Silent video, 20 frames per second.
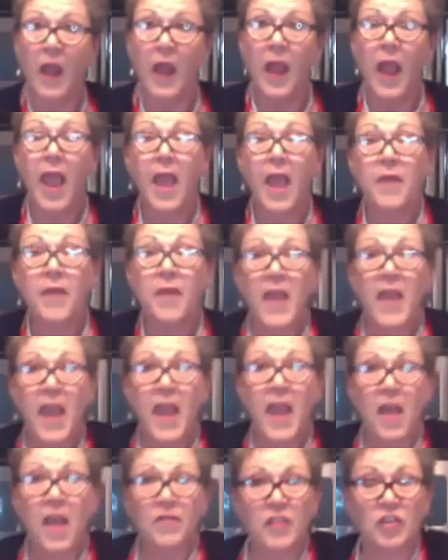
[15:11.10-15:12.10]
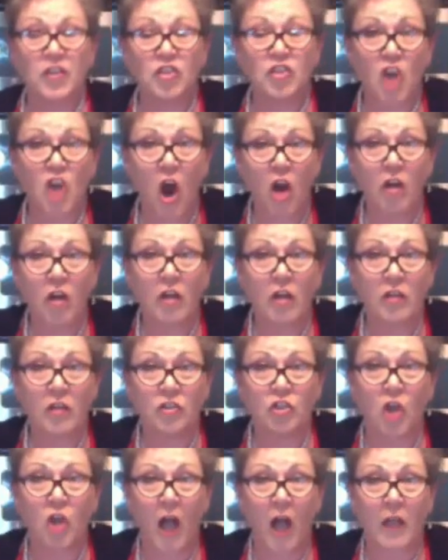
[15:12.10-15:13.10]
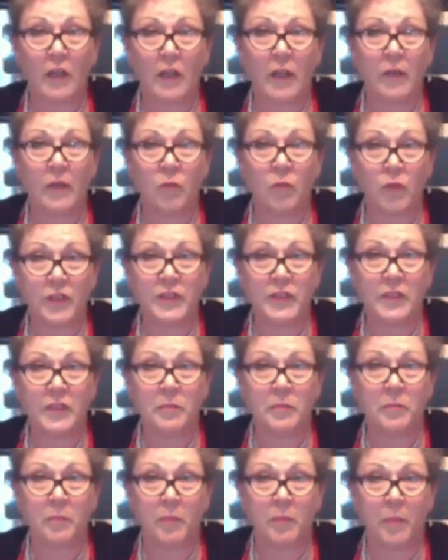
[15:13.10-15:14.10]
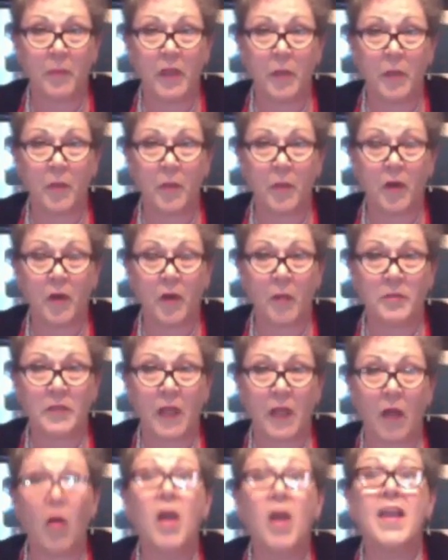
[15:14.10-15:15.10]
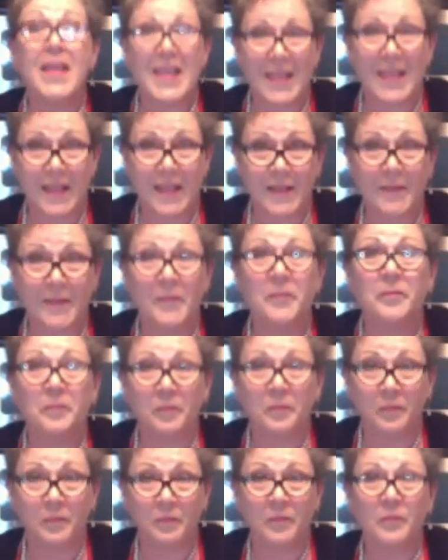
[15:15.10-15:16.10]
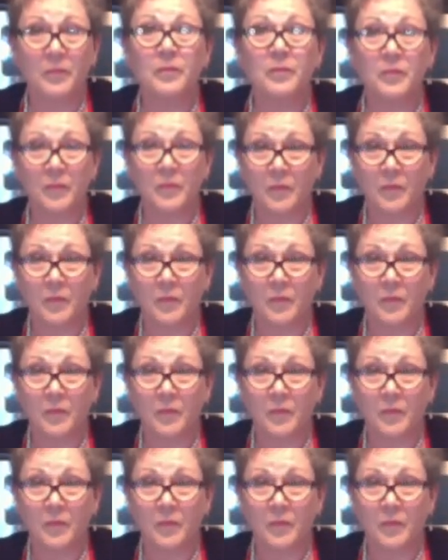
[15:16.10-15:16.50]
And they have the dark chocolate Reese's. They do. Cup. I just couldn't get him to stop eating the whole bag.